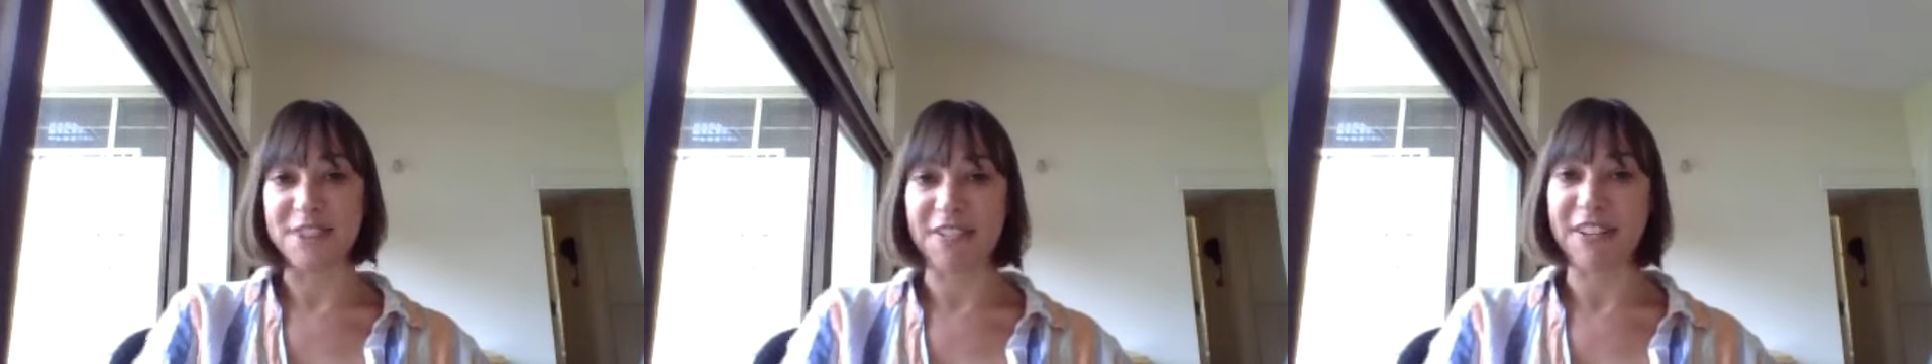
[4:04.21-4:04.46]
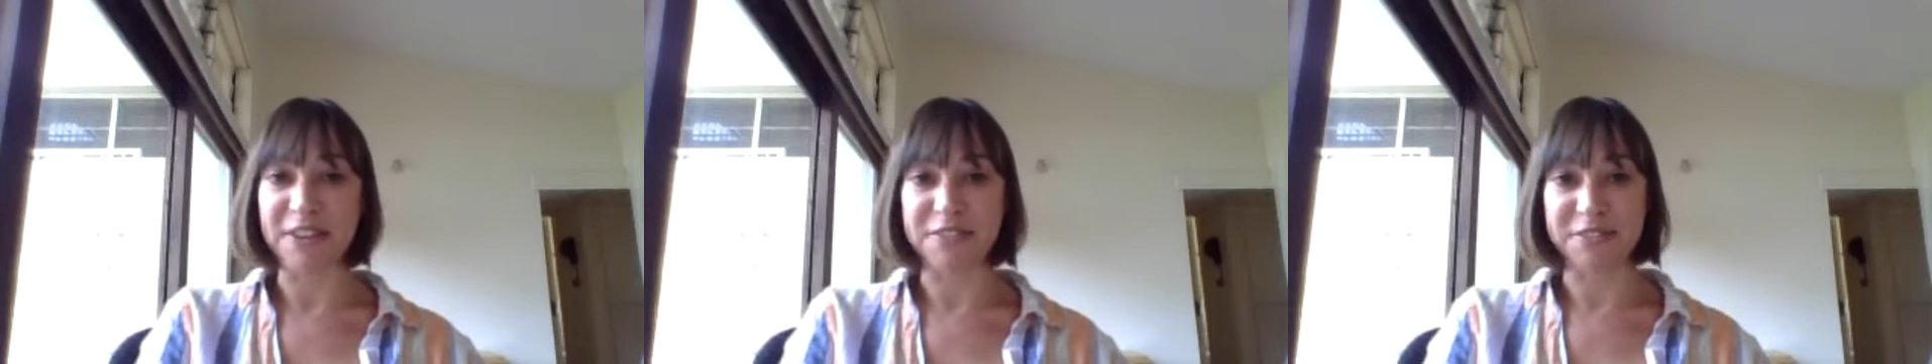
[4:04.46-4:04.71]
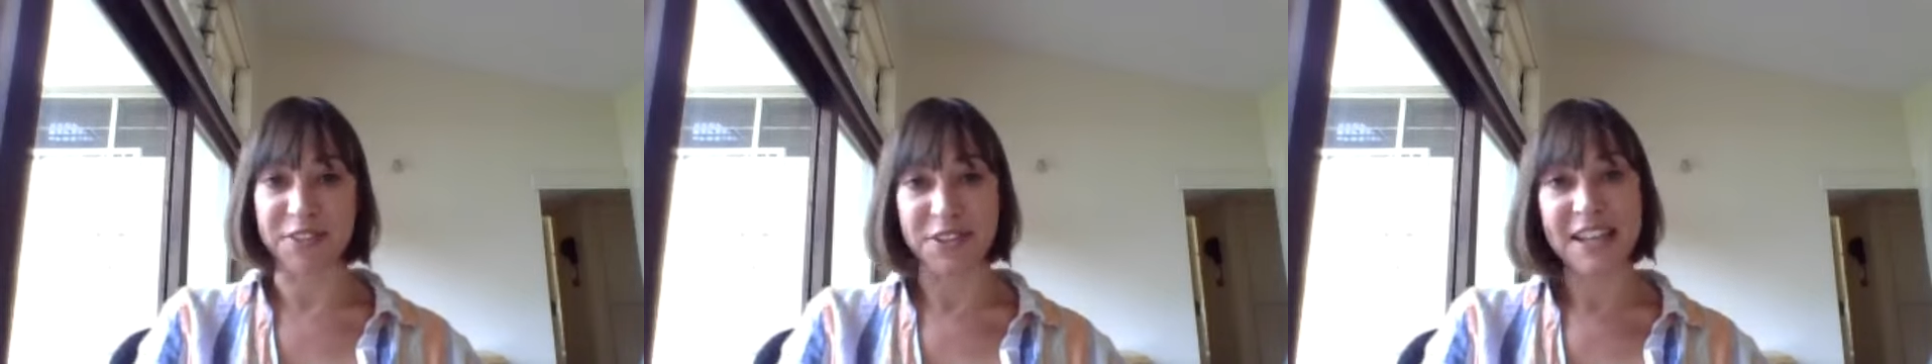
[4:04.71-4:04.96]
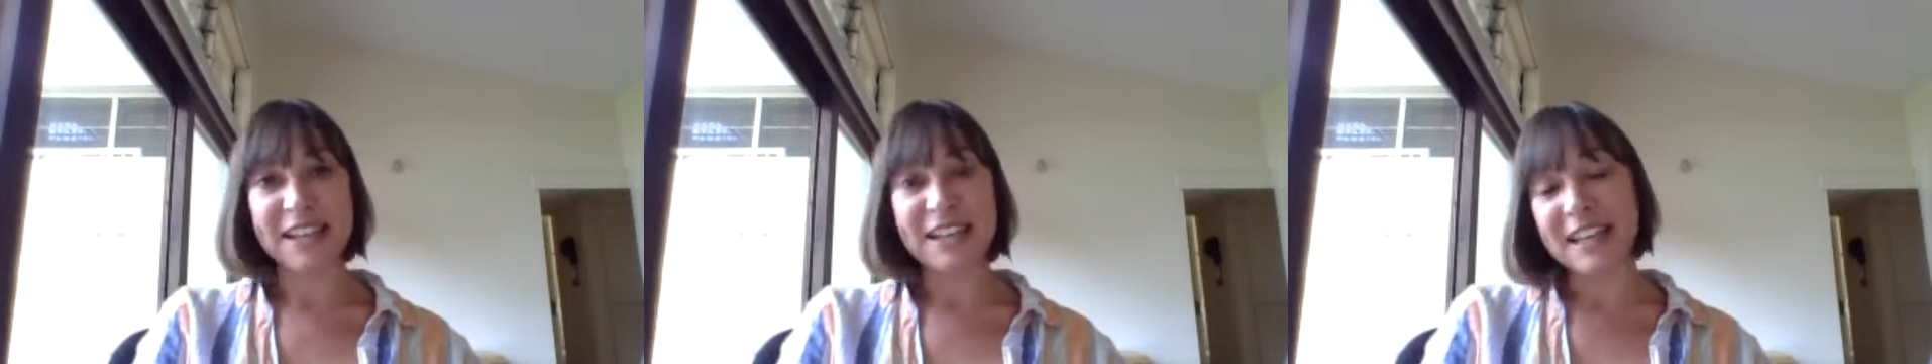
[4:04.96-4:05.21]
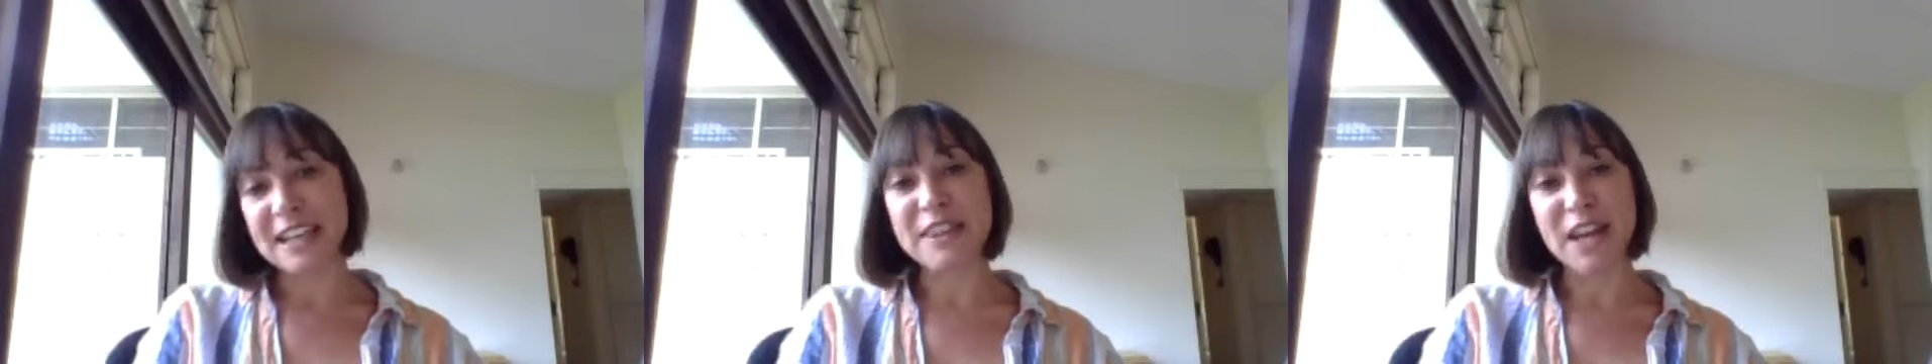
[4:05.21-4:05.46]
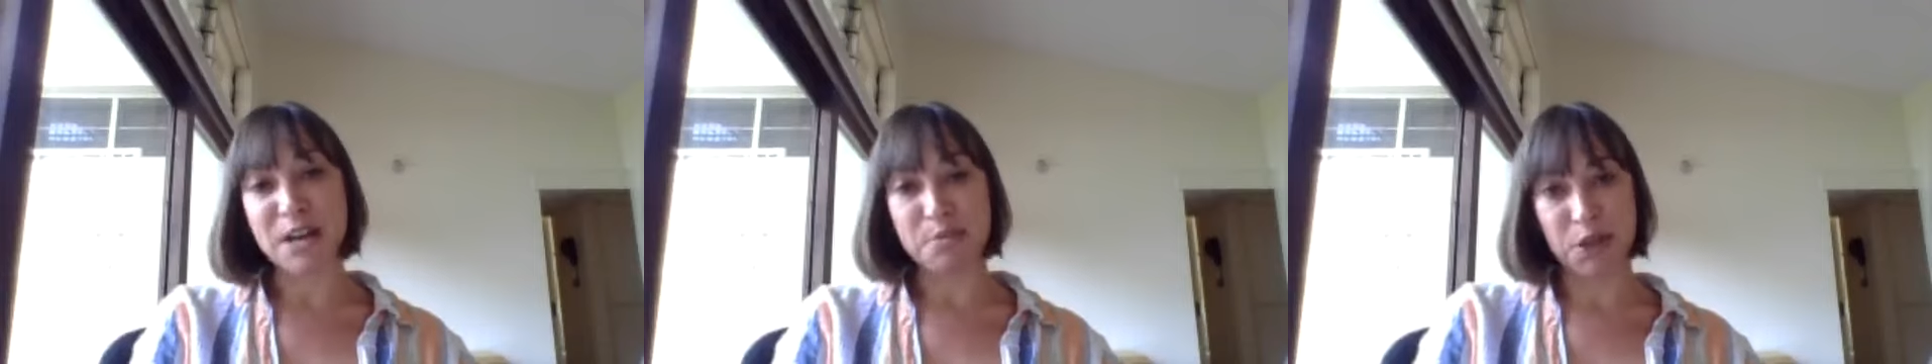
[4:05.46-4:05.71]
around food in
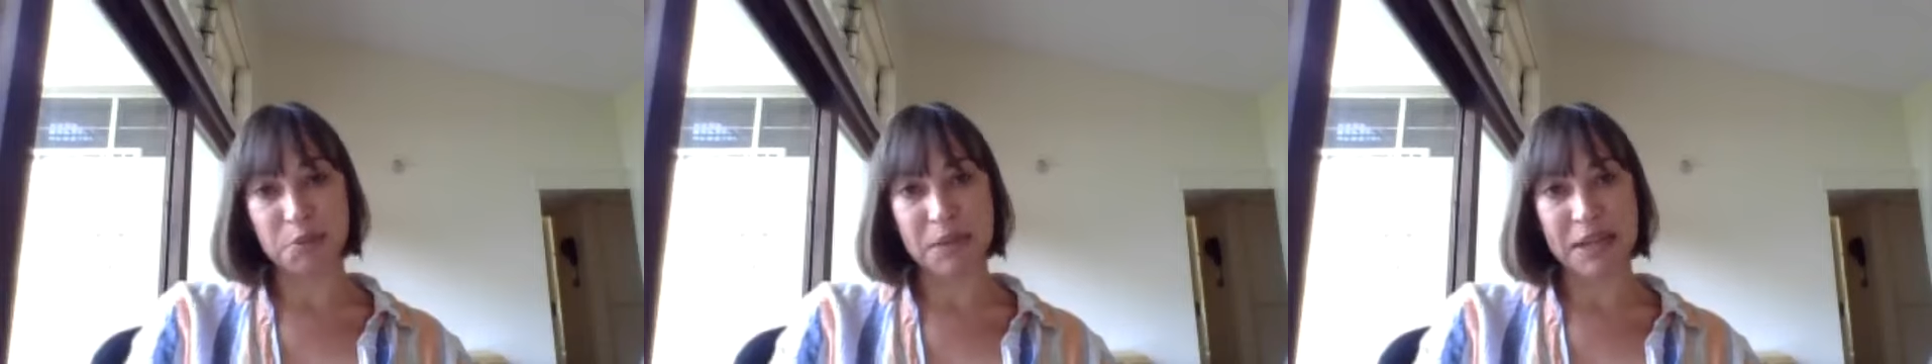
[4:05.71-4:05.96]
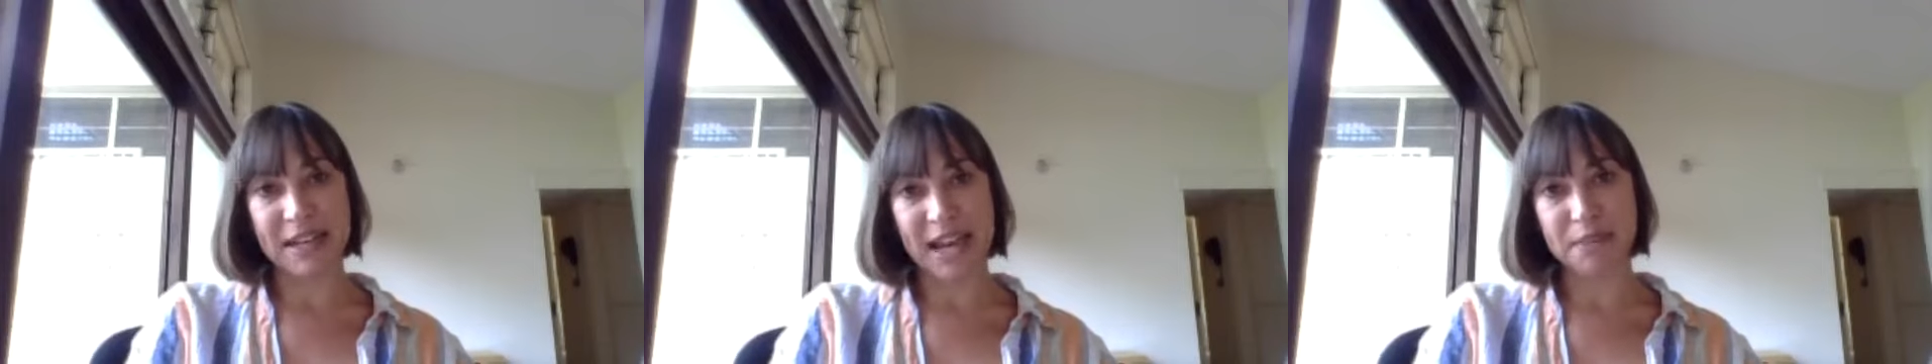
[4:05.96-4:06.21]
that moment.